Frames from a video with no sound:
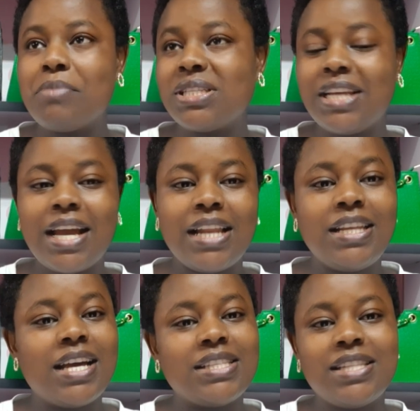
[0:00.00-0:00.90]

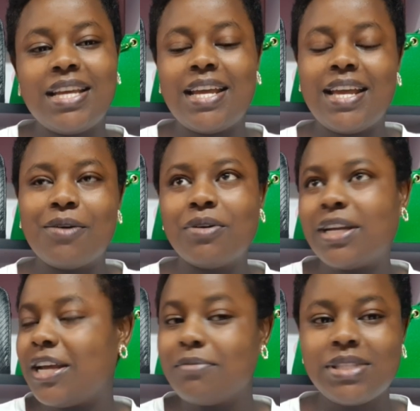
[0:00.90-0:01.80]
Basically, as the
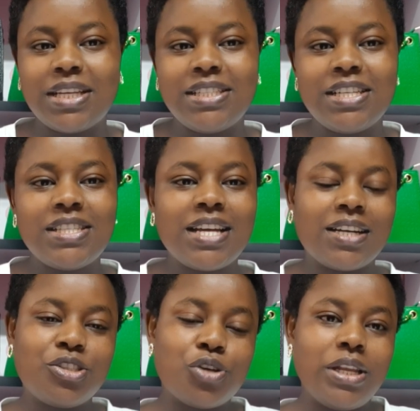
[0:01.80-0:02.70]
name suggests,
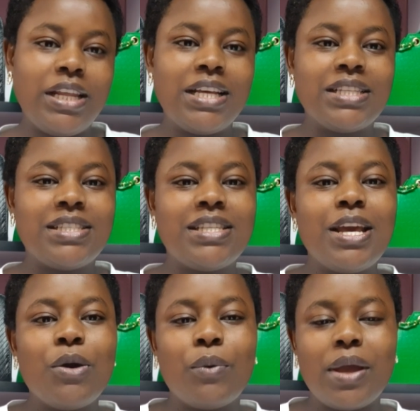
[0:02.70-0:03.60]
actually is
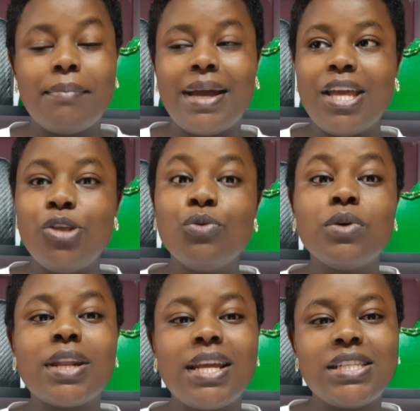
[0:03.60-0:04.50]
whereby
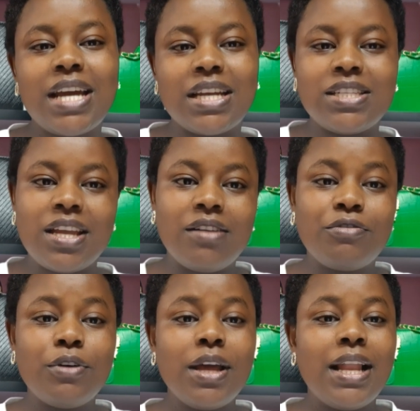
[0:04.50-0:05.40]
you rent a
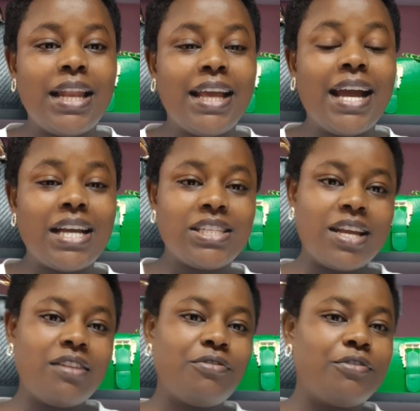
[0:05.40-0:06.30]
shelf. Like a
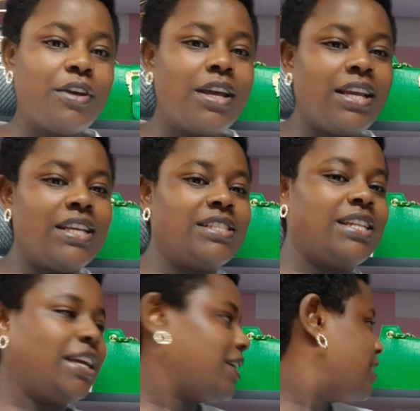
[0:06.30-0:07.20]
shelf is
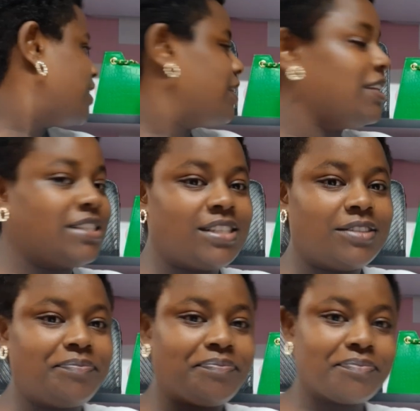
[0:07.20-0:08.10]
like this,
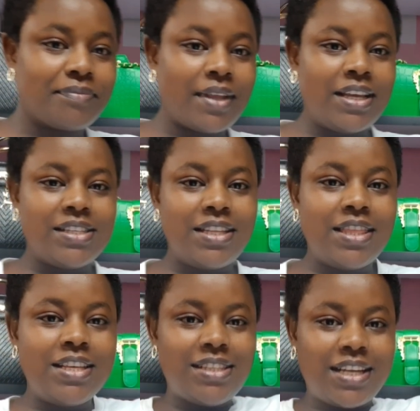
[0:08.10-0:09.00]
is
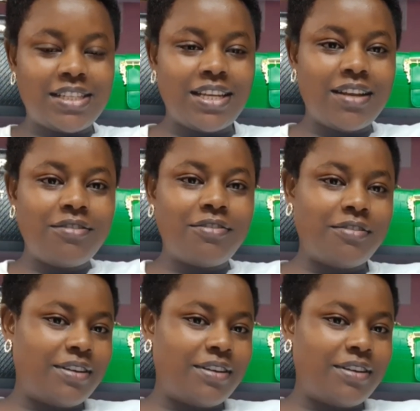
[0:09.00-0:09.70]
in this a shelf.